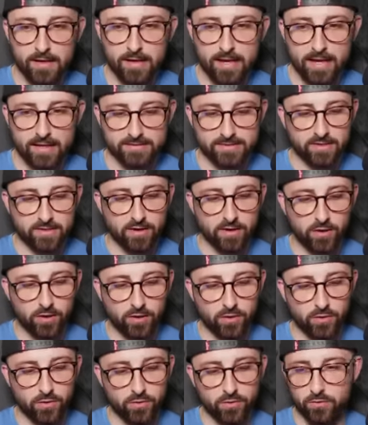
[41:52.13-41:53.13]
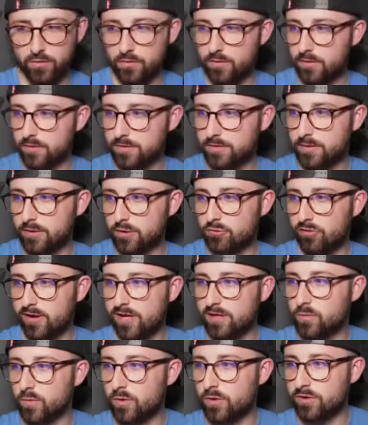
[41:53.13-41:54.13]
Let's go
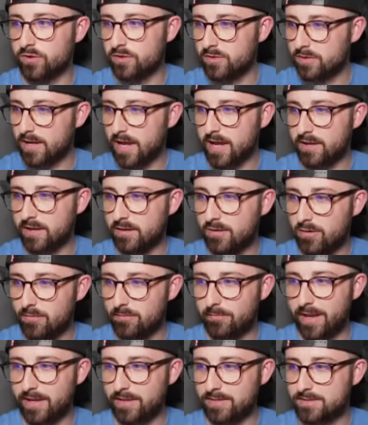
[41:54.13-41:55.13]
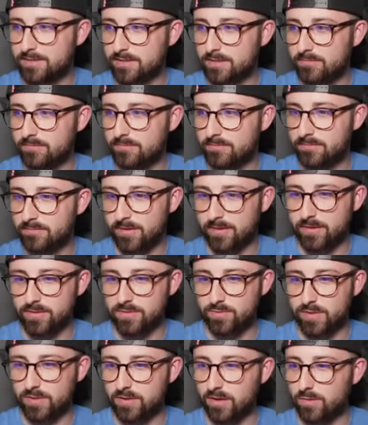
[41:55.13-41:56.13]
Greenwood and not Mason
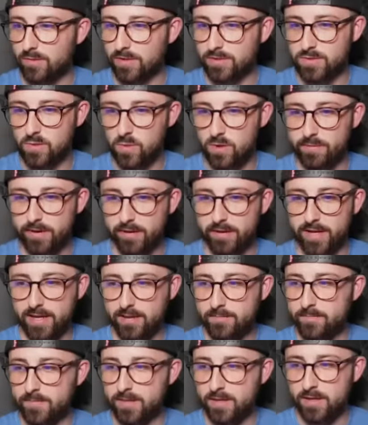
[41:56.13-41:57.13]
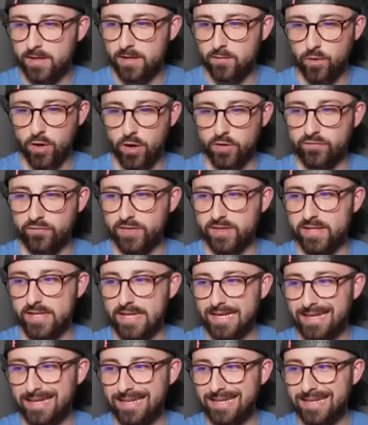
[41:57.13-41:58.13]
because we don't want to talk about him. We'll go for
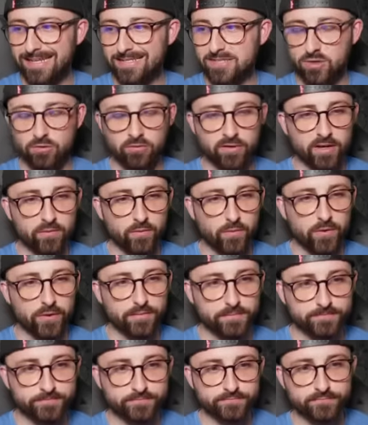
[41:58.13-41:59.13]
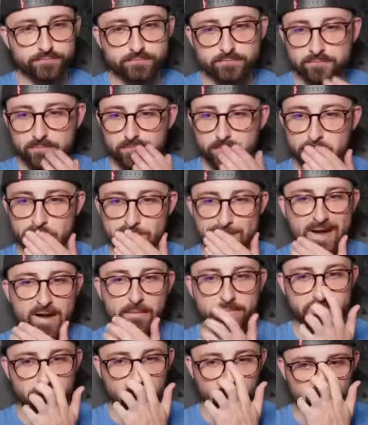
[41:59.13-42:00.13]
the Leeds Greenwood
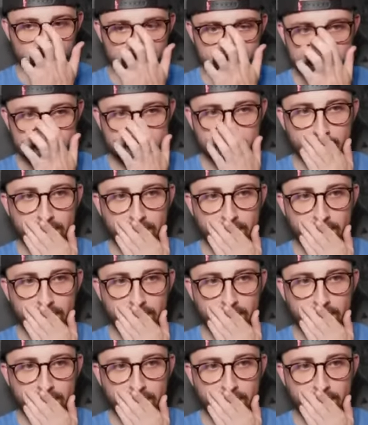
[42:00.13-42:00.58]
up top.